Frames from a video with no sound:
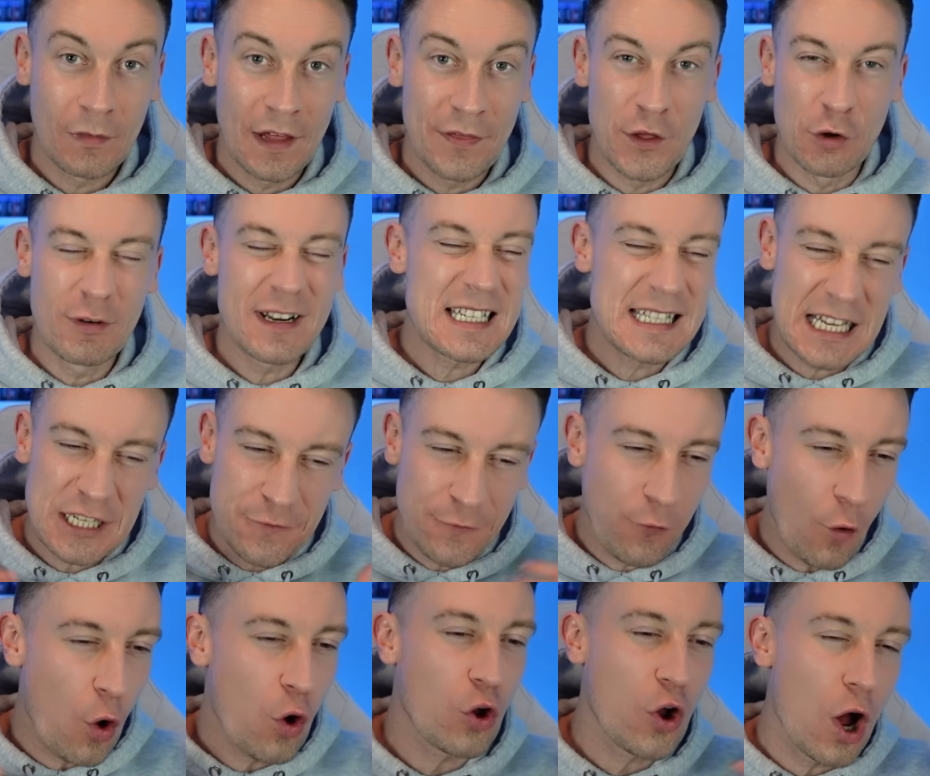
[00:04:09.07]
There is this
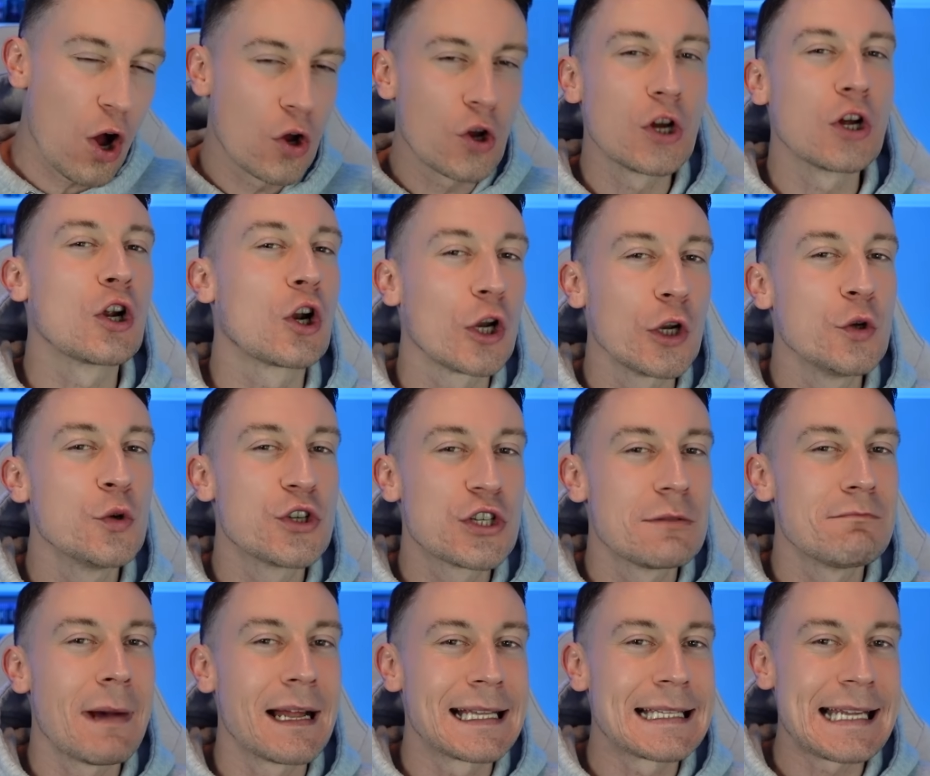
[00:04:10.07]
foregone
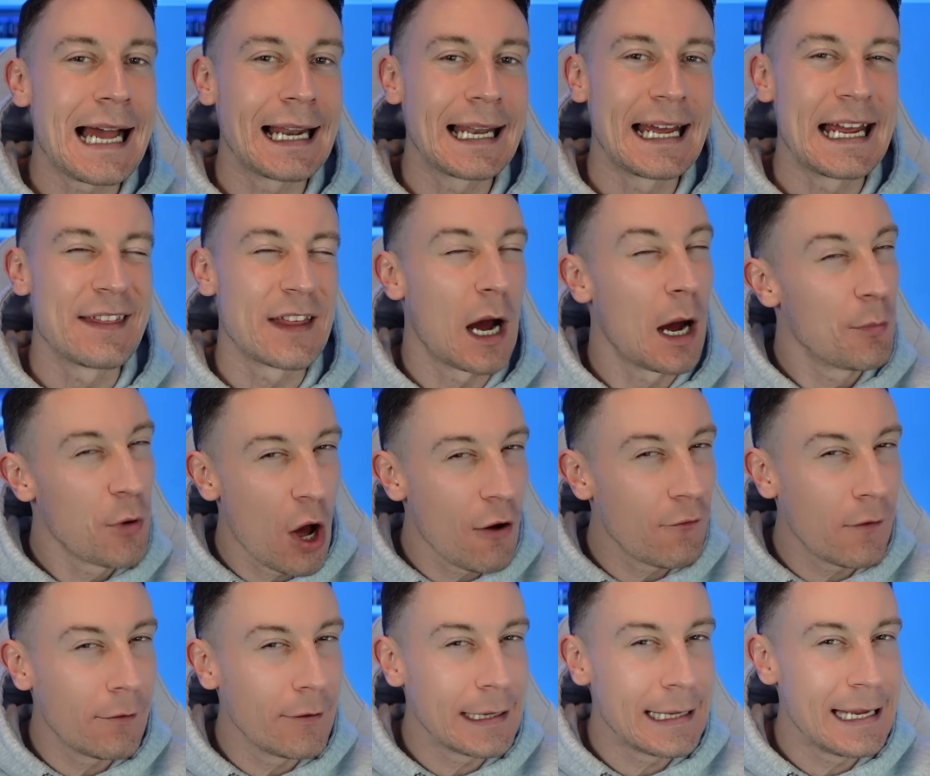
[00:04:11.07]
conclusion mentality that I'm not
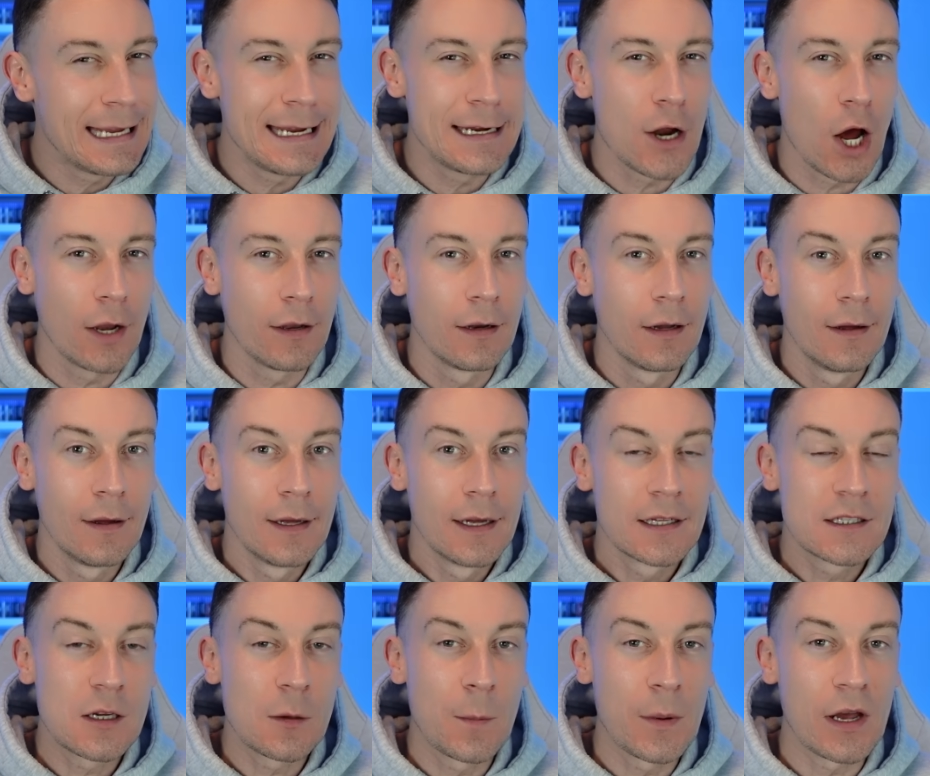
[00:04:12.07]
very keen on,
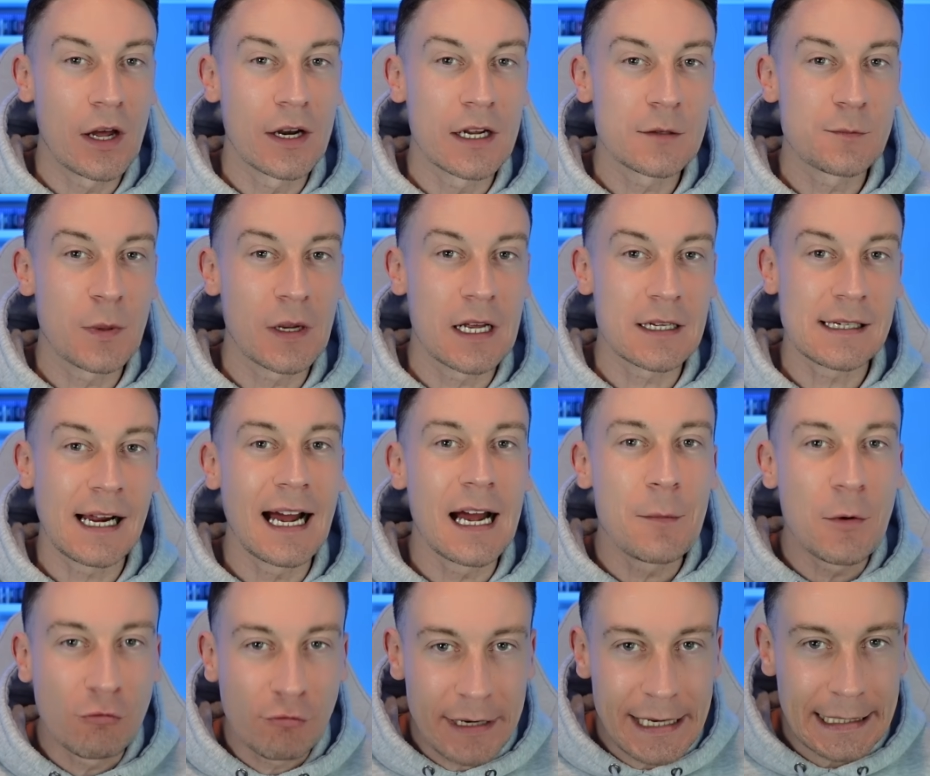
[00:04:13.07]
to be honest, because I am
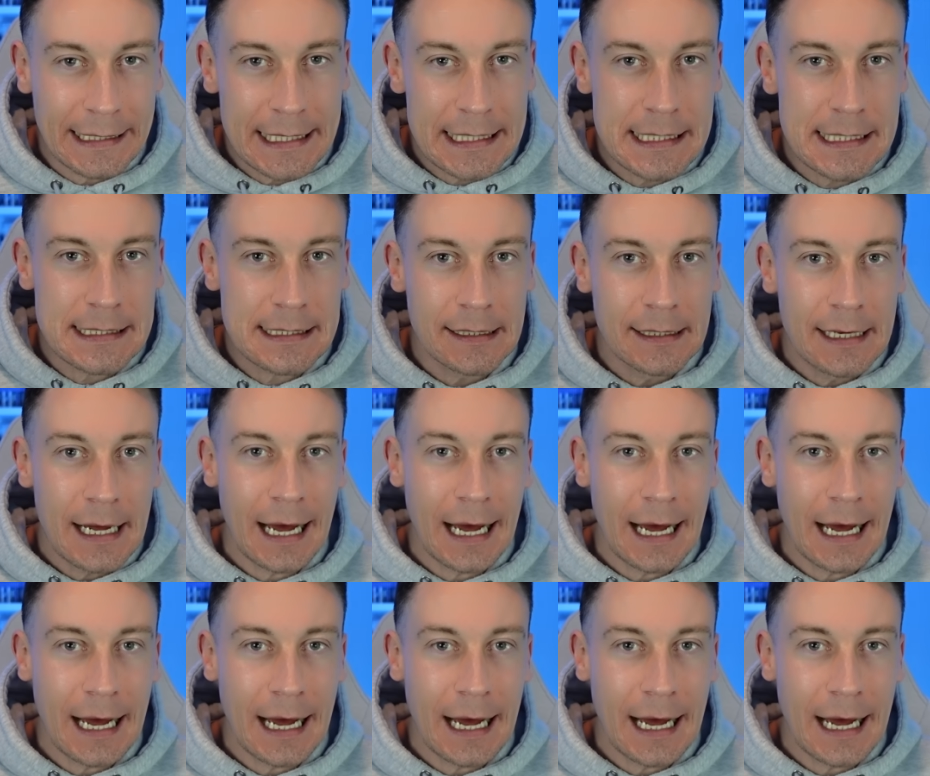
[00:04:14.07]
a realist.